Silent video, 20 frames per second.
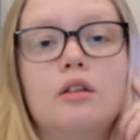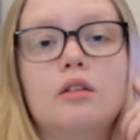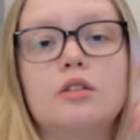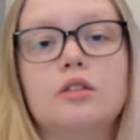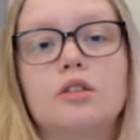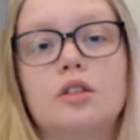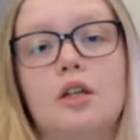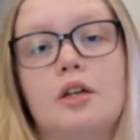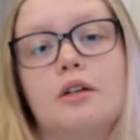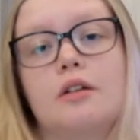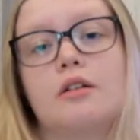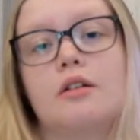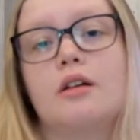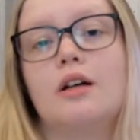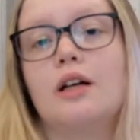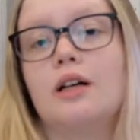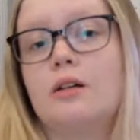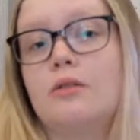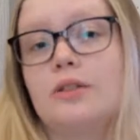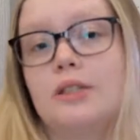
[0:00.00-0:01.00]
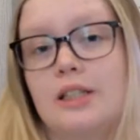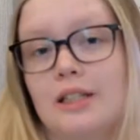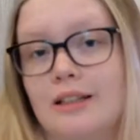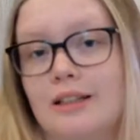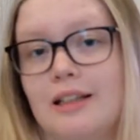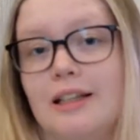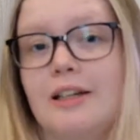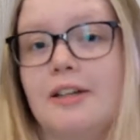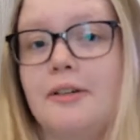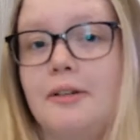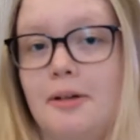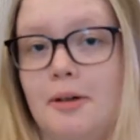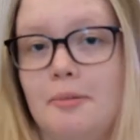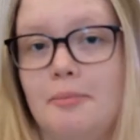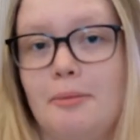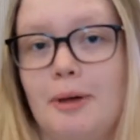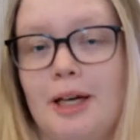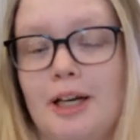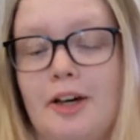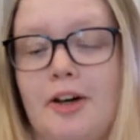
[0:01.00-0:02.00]
So evidently
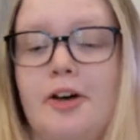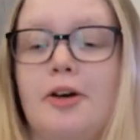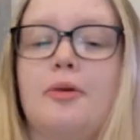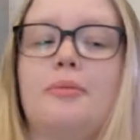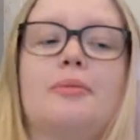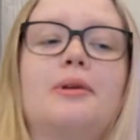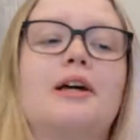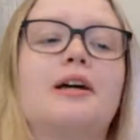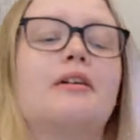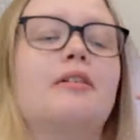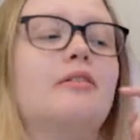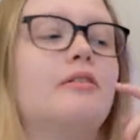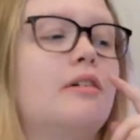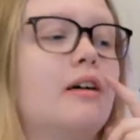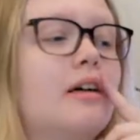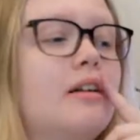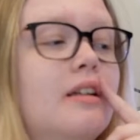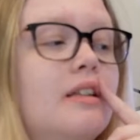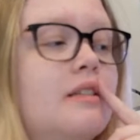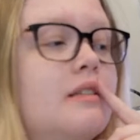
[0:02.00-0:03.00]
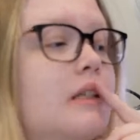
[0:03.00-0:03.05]
I'm back home now, and it's